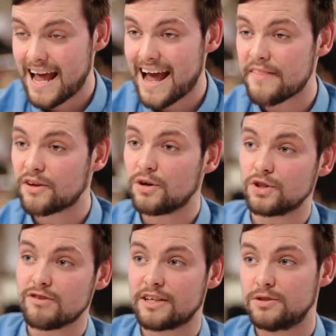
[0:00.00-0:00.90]
and the
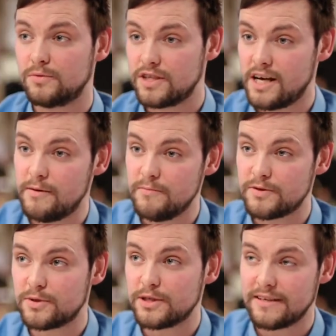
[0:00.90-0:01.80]
contractual terms
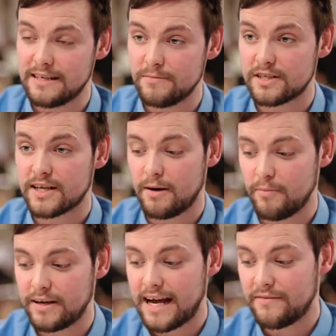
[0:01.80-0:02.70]
between the limited
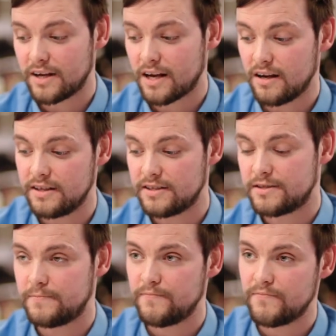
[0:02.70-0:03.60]
company and the client.